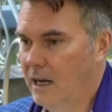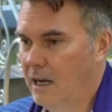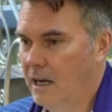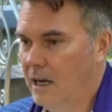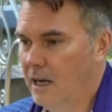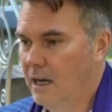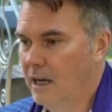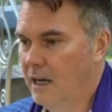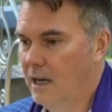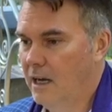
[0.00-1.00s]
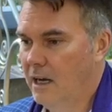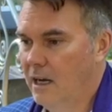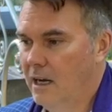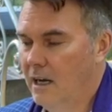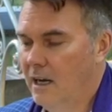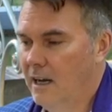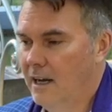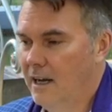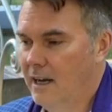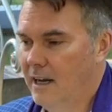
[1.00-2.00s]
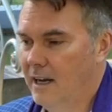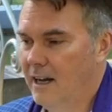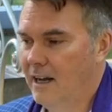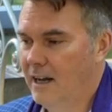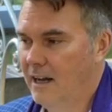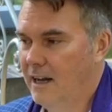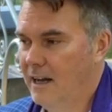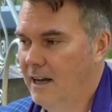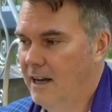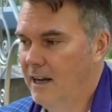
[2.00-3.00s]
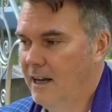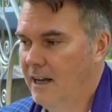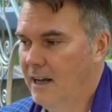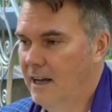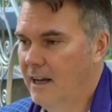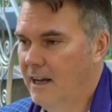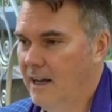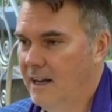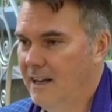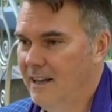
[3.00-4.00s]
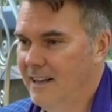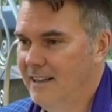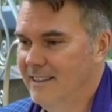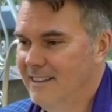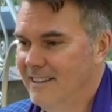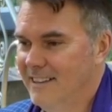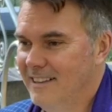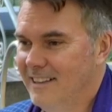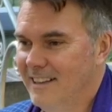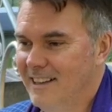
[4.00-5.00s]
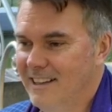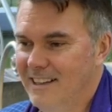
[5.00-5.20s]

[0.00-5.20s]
This person isn't speaking.